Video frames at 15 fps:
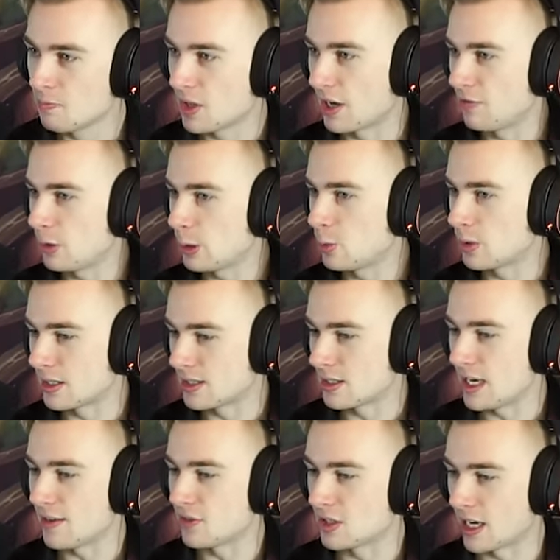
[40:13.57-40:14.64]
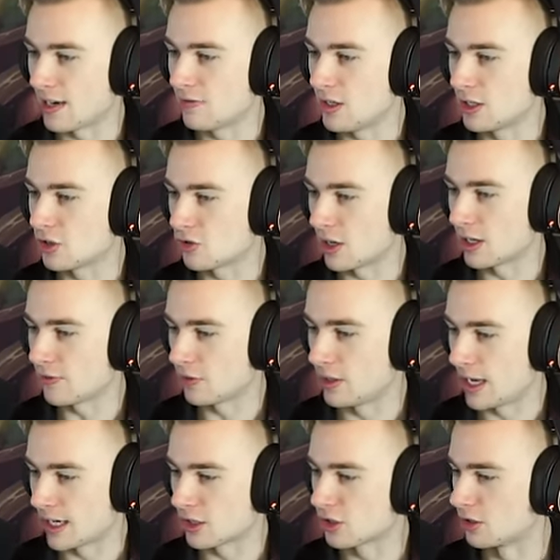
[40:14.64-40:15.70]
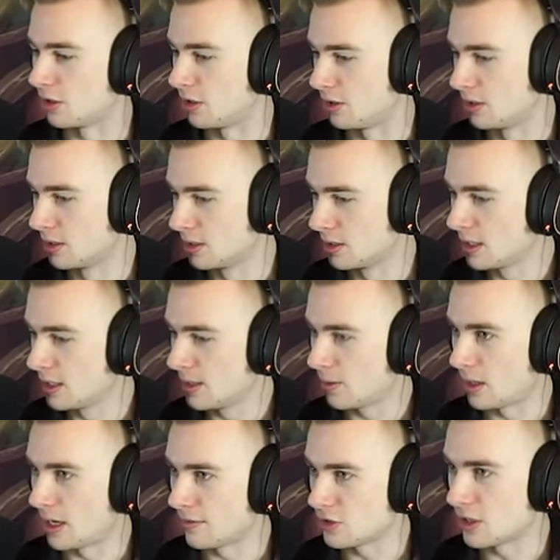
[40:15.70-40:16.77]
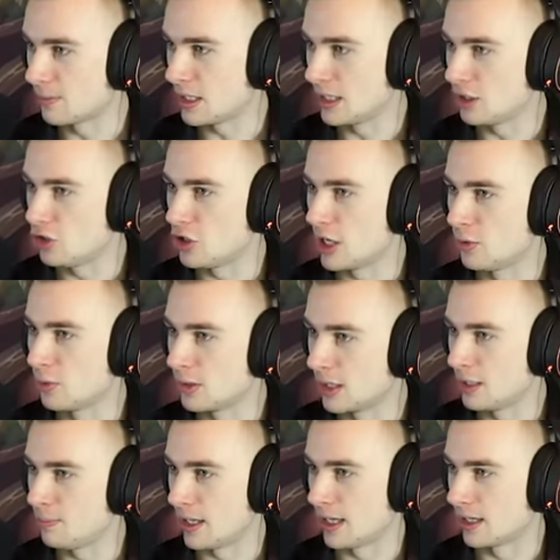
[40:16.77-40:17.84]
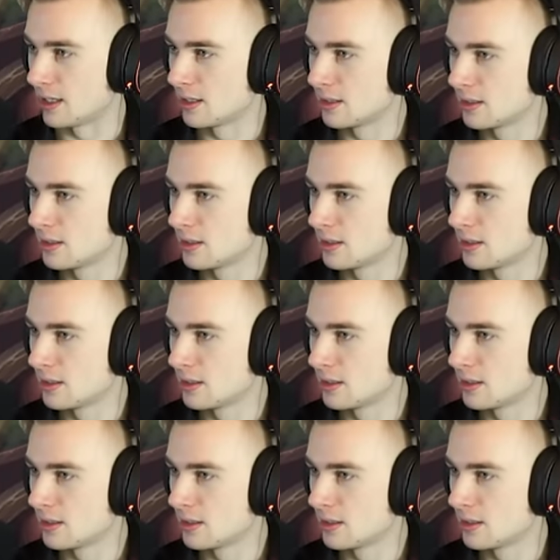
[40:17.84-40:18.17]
I feel like we want to save Siphoning Strike for next turn when I have something genuinely big.